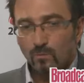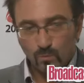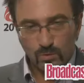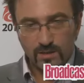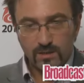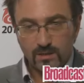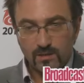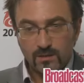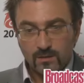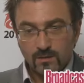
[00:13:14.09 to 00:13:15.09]

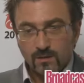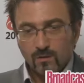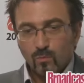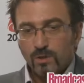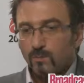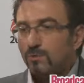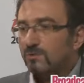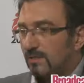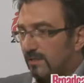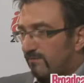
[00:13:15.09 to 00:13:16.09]
We will
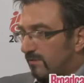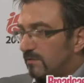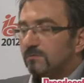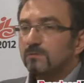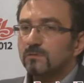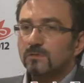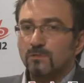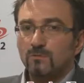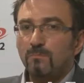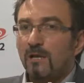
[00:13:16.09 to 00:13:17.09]
deliver
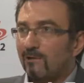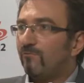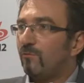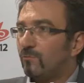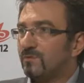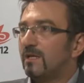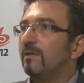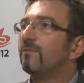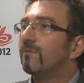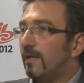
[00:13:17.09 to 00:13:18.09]
to platforms
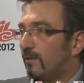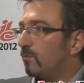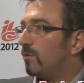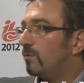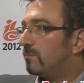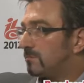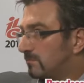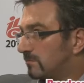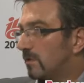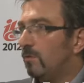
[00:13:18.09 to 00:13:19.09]
that then will
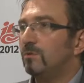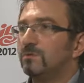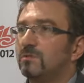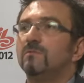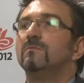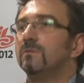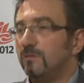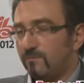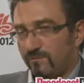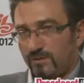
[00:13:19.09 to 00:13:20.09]
go on to,
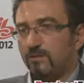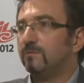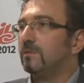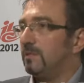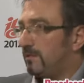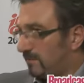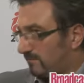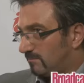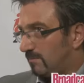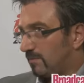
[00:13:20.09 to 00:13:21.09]

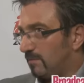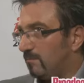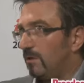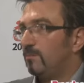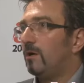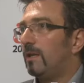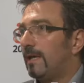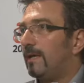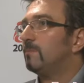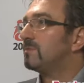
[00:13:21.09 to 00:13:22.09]
VOD, mobile
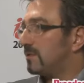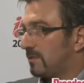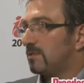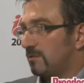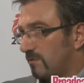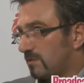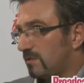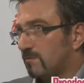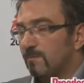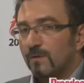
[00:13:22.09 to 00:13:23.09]
apps, etc.,
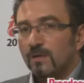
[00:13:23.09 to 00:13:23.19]
etc.